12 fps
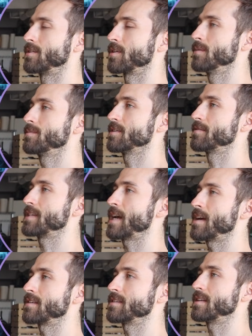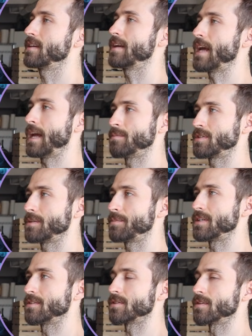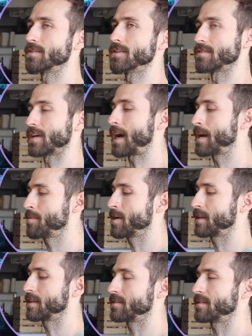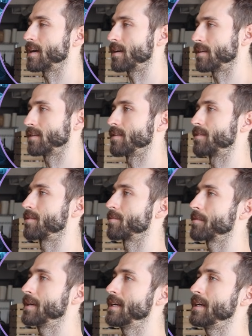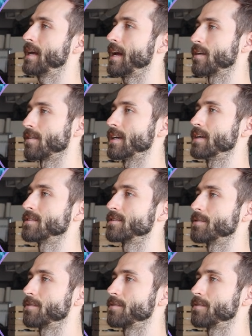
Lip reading: In terms of testing MCP servers, I break this down into 3 areas.